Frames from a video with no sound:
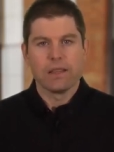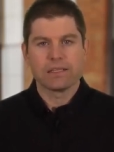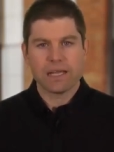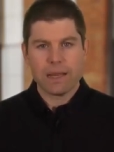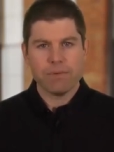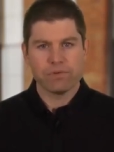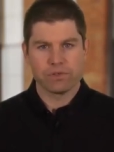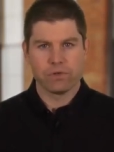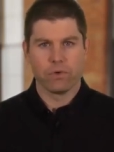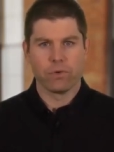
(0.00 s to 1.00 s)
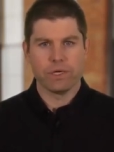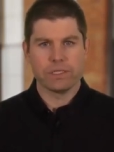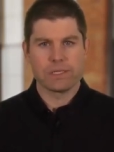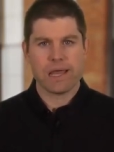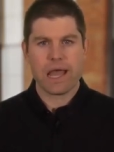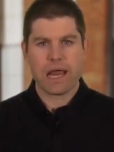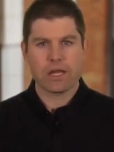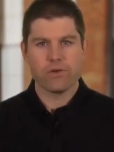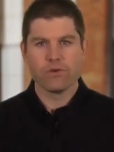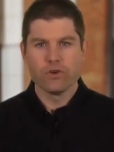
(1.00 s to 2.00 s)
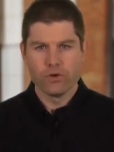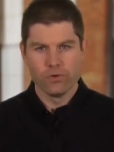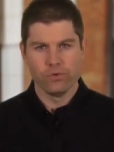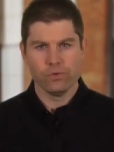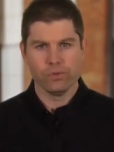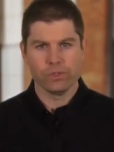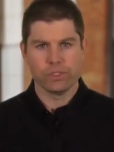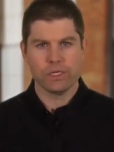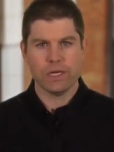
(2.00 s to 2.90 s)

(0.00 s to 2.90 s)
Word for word: The type of stories that you use